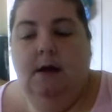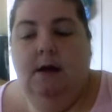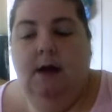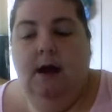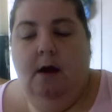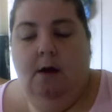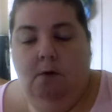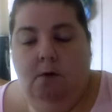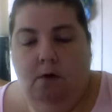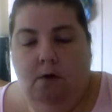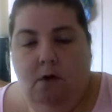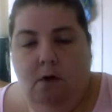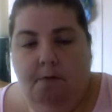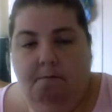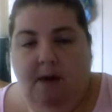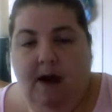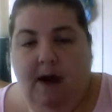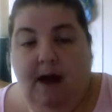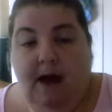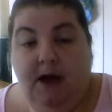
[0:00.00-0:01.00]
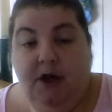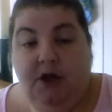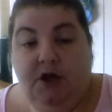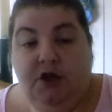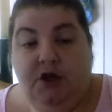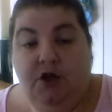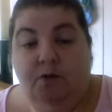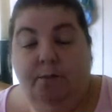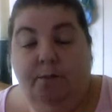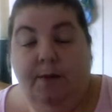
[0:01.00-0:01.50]
Now, my
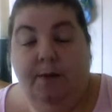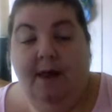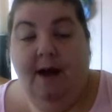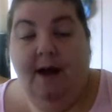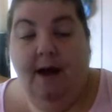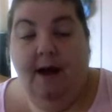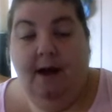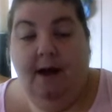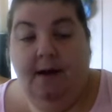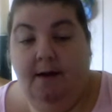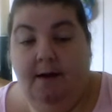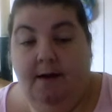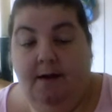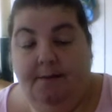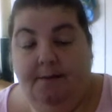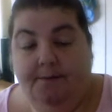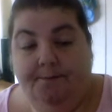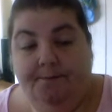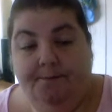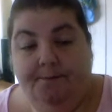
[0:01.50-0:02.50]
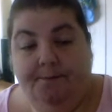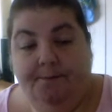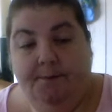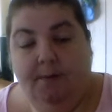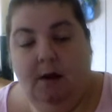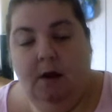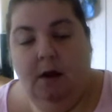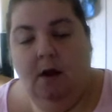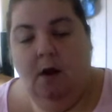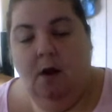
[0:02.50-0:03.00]
original plan,
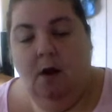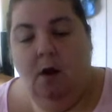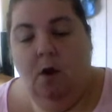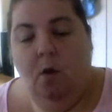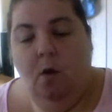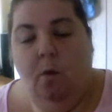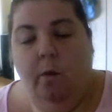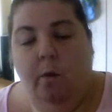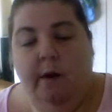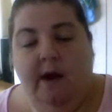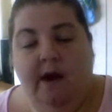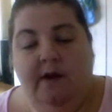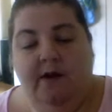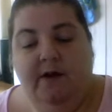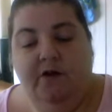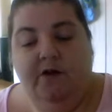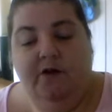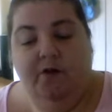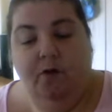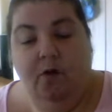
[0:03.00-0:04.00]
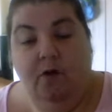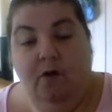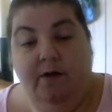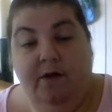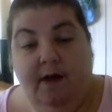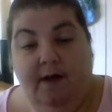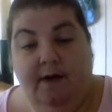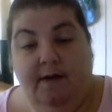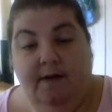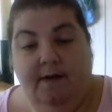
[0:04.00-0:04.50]
when I saw
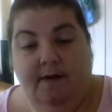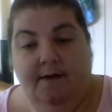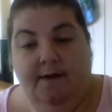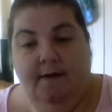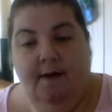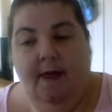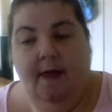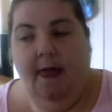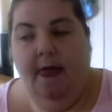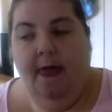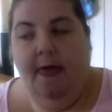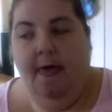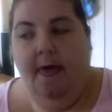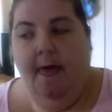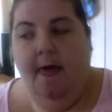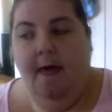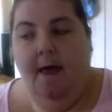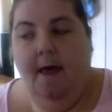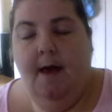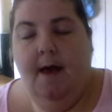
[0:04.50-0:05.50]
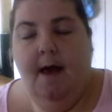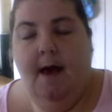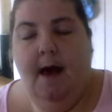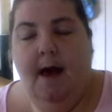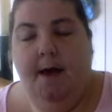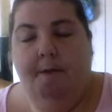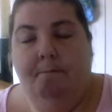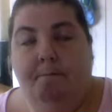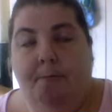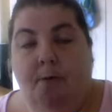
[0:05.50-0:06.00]
this,
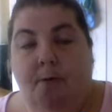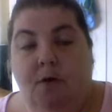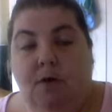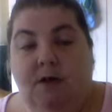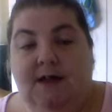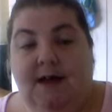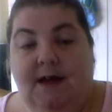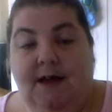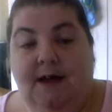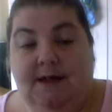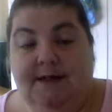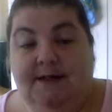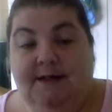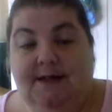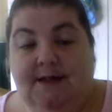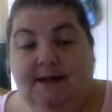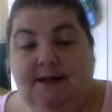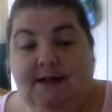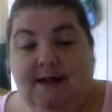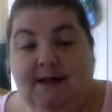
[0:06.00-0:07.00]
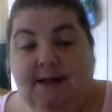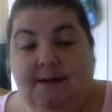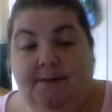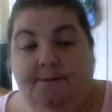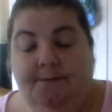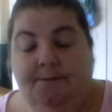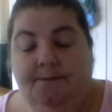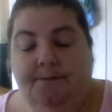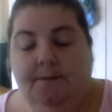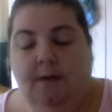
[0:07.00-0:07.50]
I bought it instantly
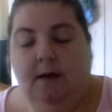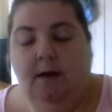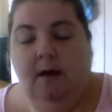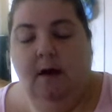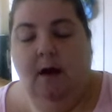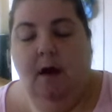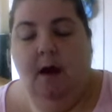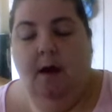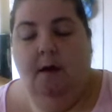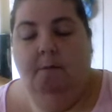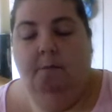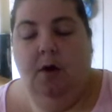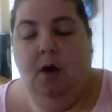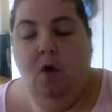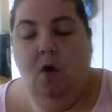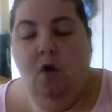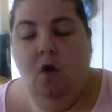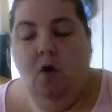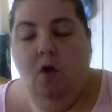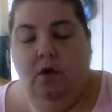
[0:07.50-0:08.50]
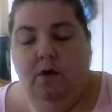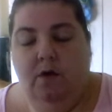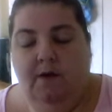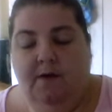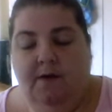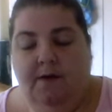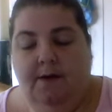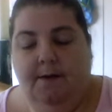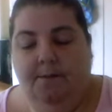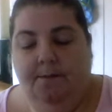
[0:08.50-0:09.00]

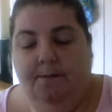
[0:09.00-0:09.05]
because